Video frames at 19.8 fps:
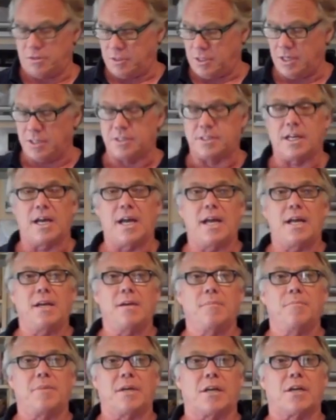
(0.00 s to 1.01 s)
Today,
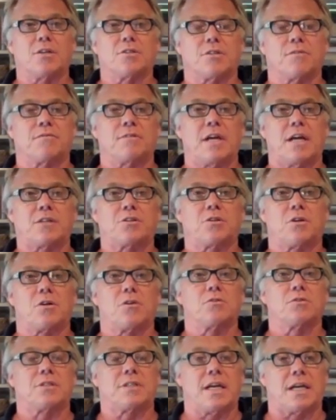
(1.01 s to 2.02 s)
because of
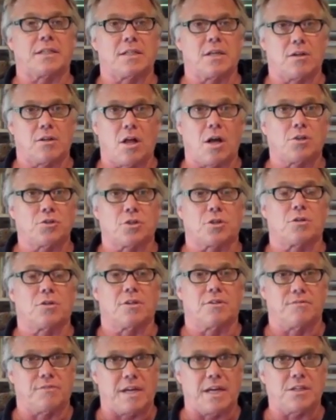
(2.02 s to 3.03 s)
NextRO's technological
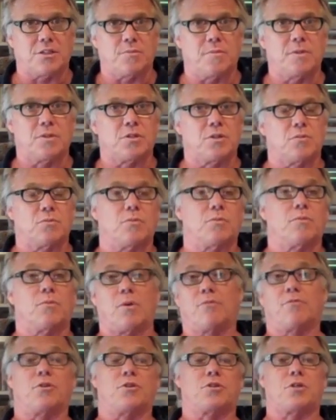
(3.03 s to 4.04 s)
advancements in
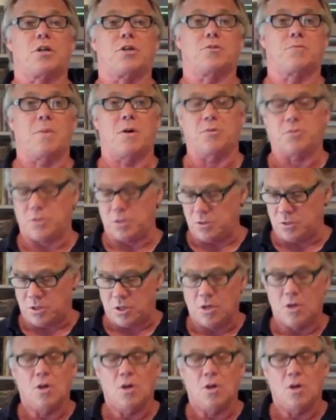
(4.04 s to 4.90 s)
reverse osmosis,